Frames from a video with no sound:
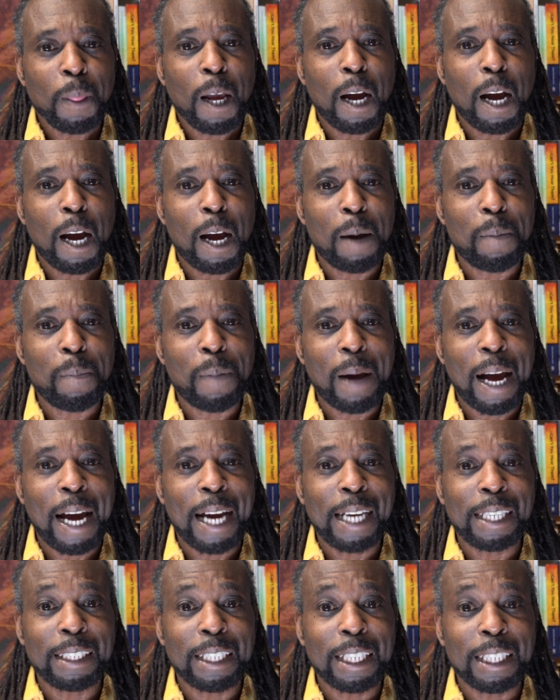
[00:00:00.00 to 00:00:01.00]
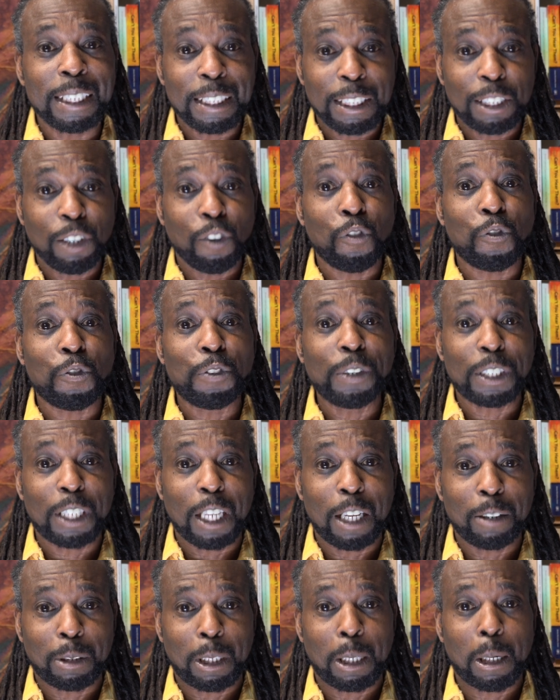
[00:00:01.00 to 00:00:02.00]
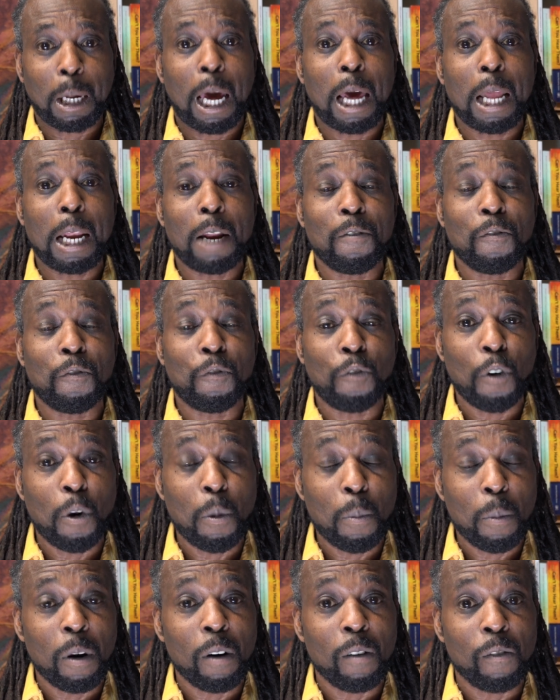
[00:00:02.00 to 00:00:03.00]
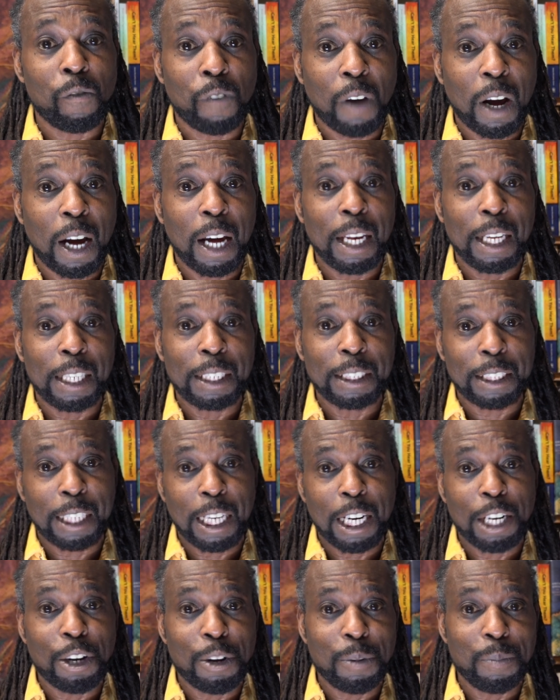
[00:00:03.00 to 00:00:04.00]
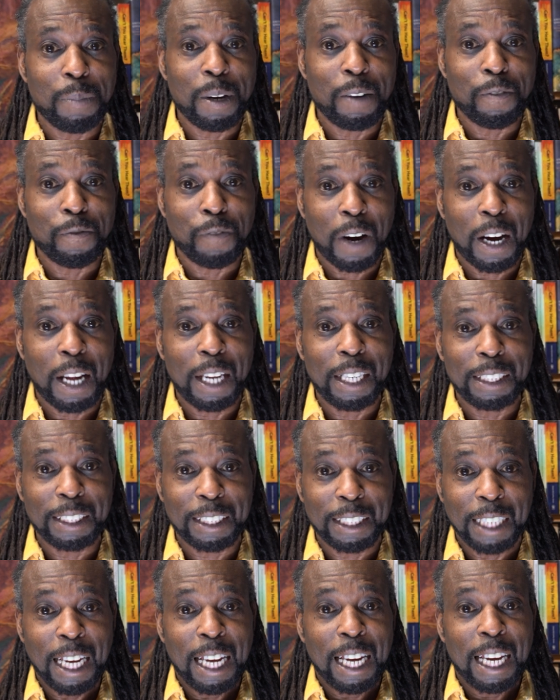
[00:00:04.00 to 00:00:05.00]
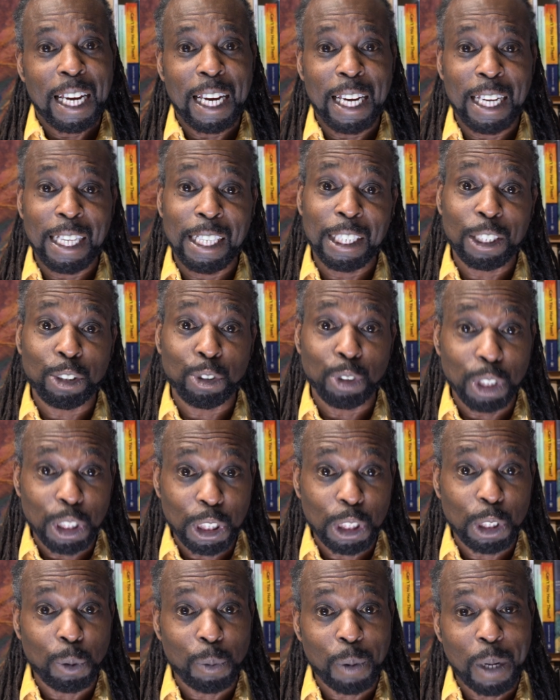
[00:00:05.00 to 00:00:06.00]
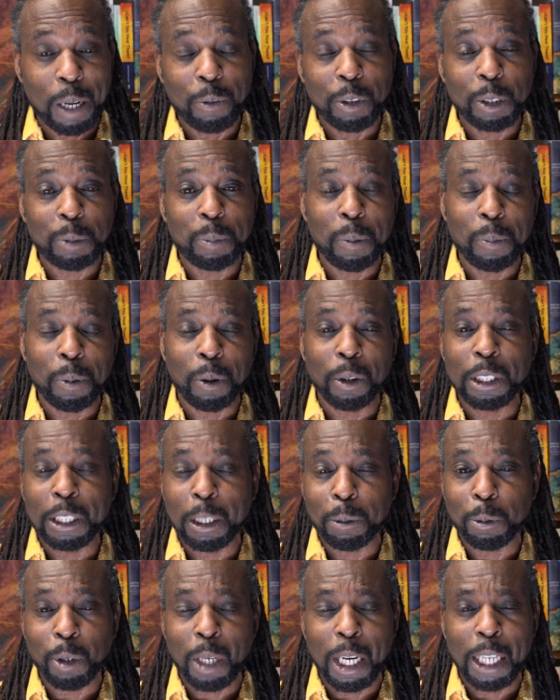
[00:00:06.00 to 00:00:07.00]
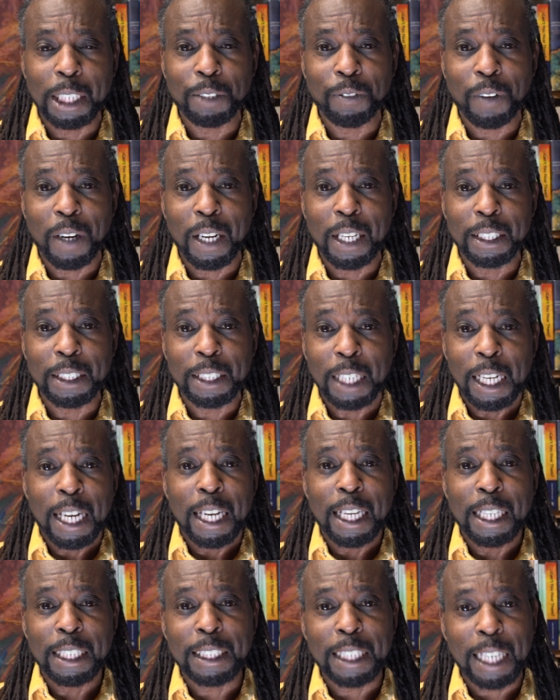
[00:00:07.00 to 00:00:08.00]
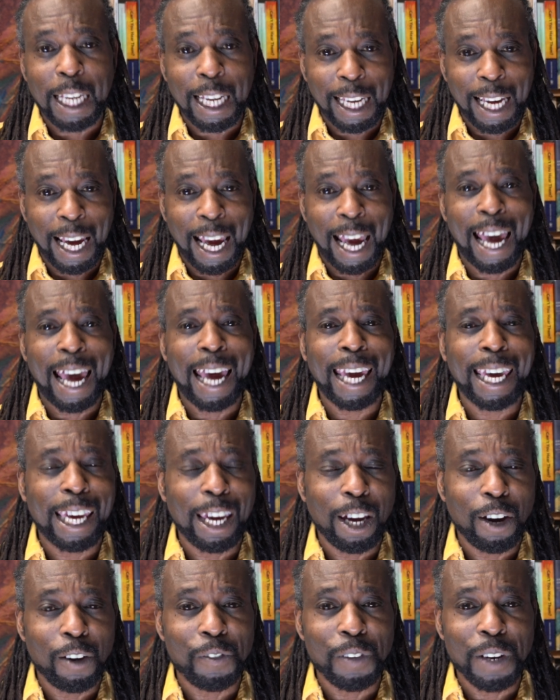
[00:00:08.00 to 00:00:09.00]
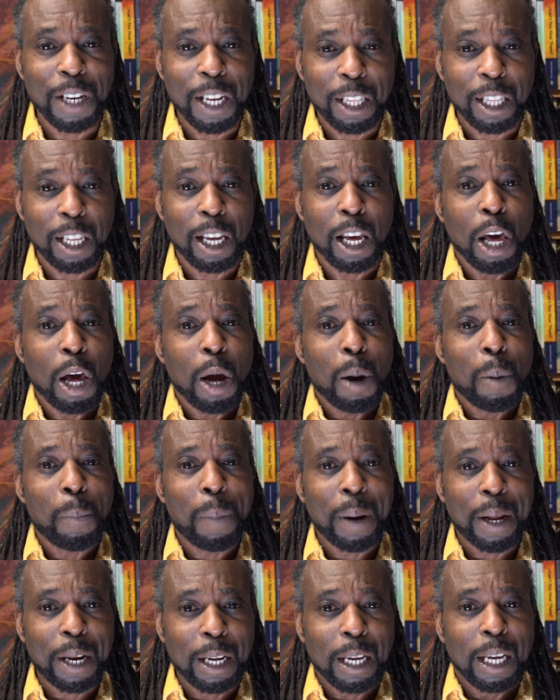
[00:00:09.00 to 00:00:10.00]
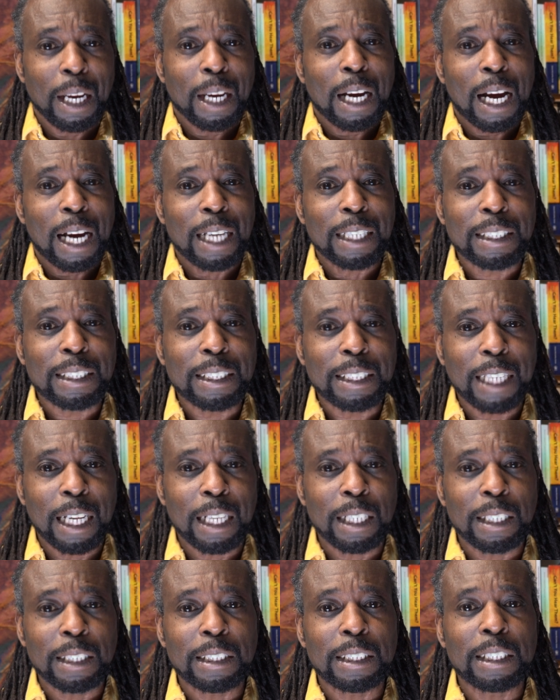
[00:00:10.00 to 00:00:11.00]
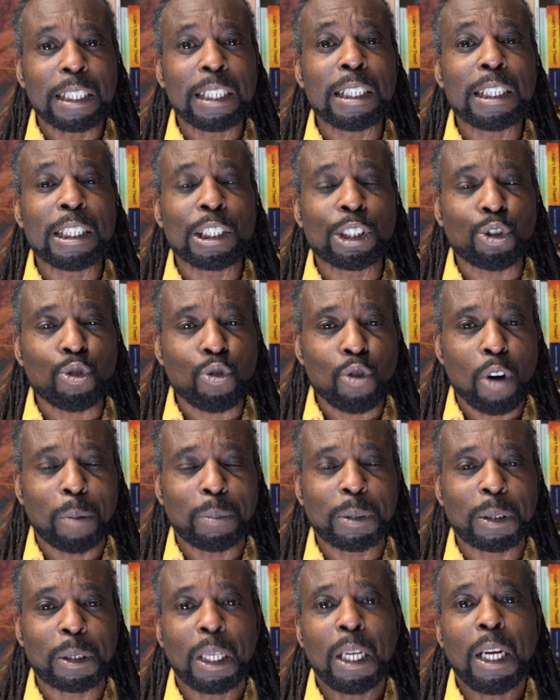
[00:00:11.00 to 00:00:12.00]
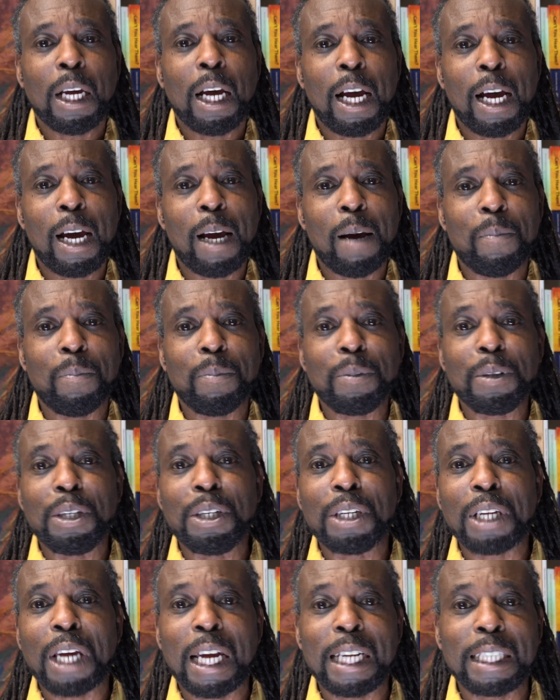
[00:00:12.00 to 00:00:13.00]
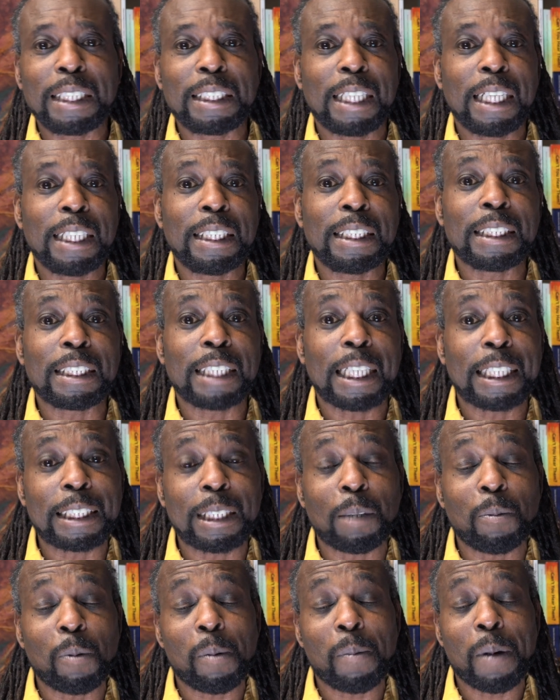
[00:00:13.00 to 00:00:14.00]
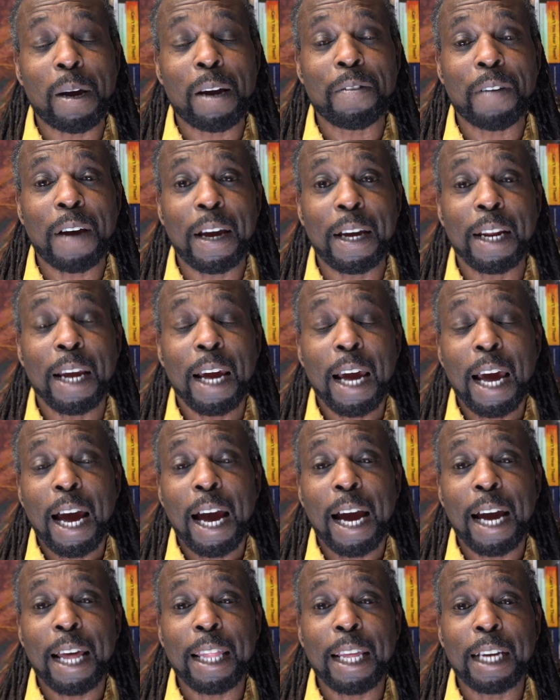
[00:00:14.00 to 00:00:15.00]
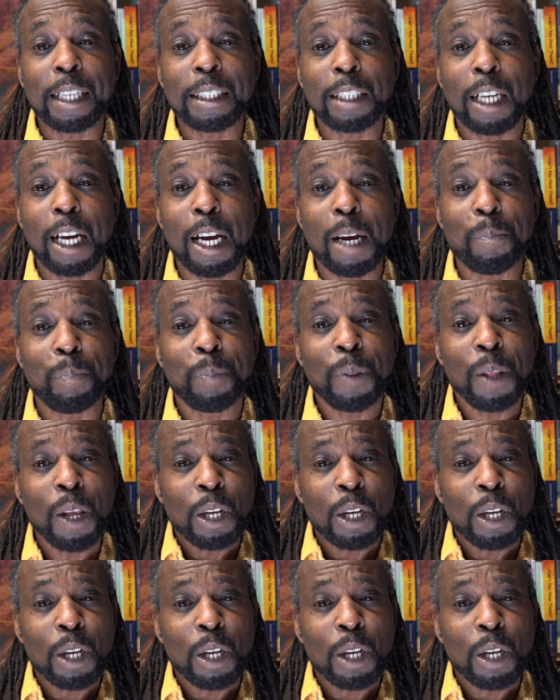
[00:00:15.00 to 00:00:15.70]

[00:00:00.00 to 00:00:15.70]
And it still feels like some kind of form of violence. And I don't mean violence in the traditional way in which people conceptualize violence. It isn't like a hacking of another, but it unsettles, it disrupts, kind of stasis that someone might have had at that time.